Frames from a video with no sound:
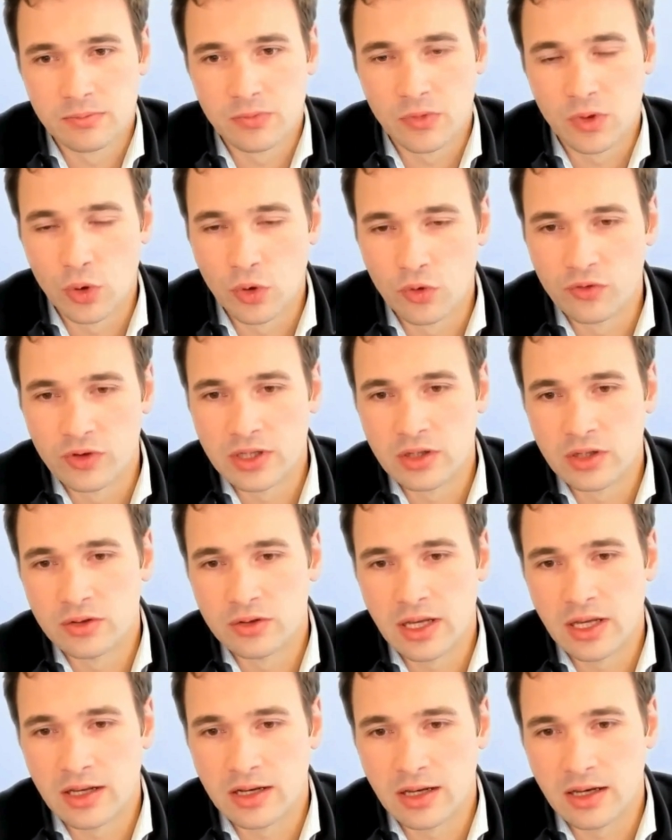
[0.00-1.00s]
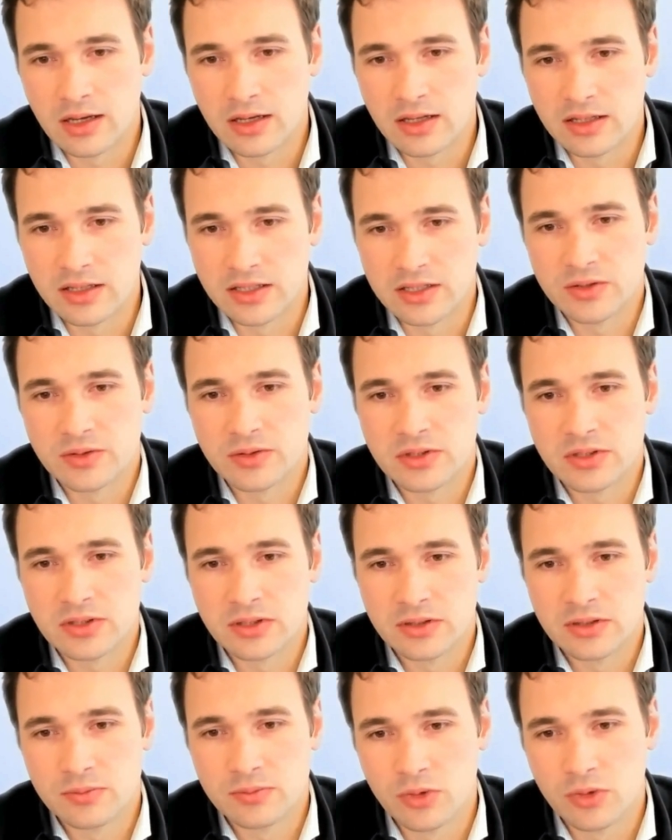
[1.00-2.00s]
no video data
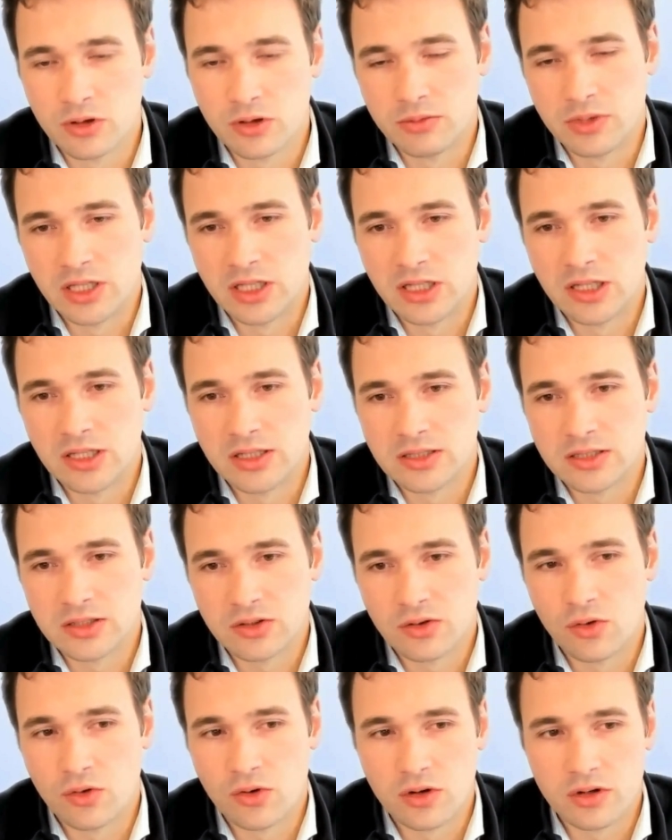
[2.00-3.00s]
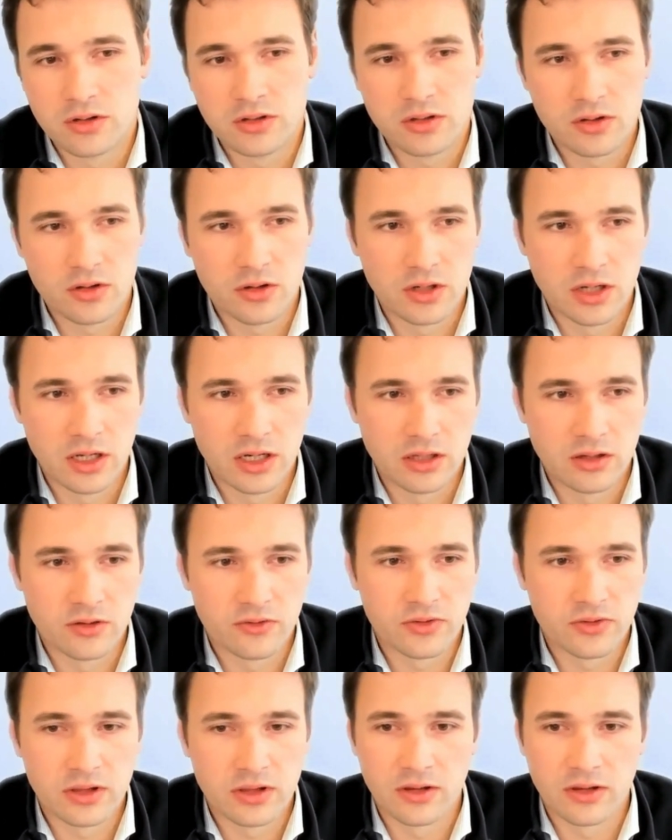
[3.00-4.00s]
is permanently stored on any
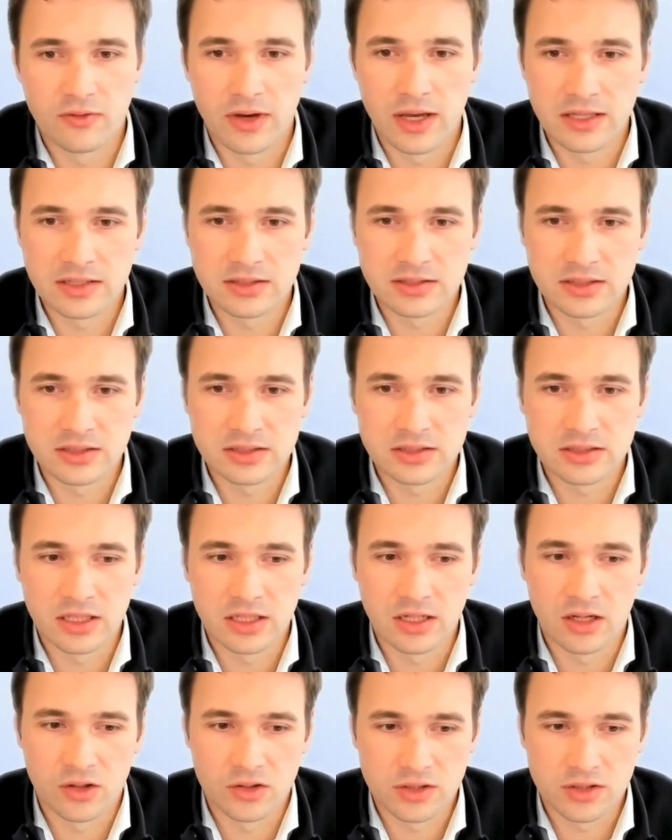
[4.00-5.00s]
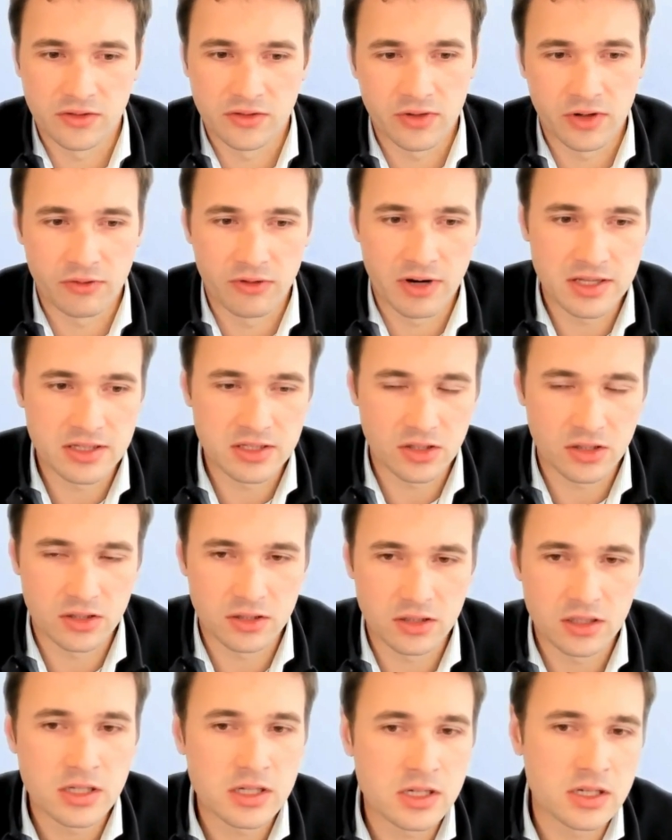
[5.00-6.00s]
of the devices that our software runs
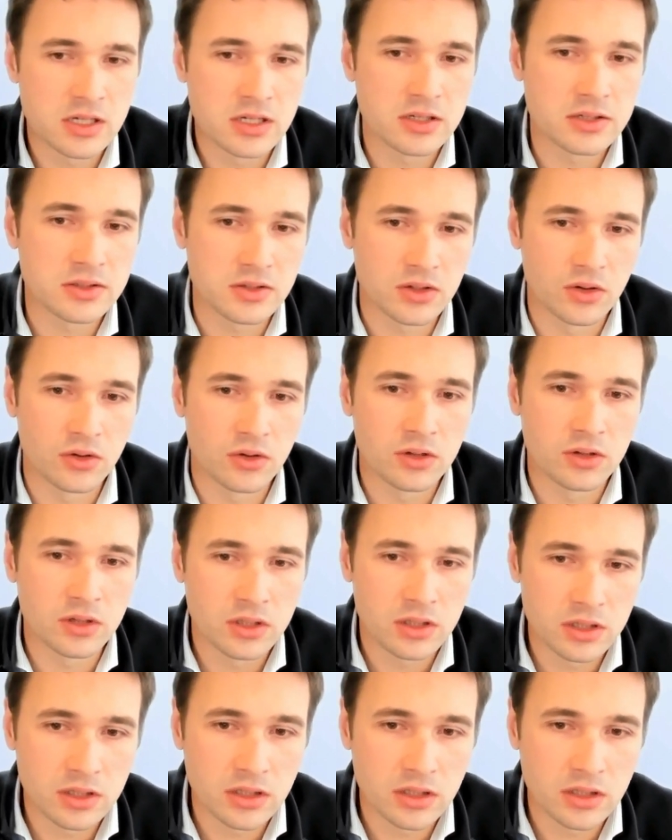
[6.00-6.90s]
on. So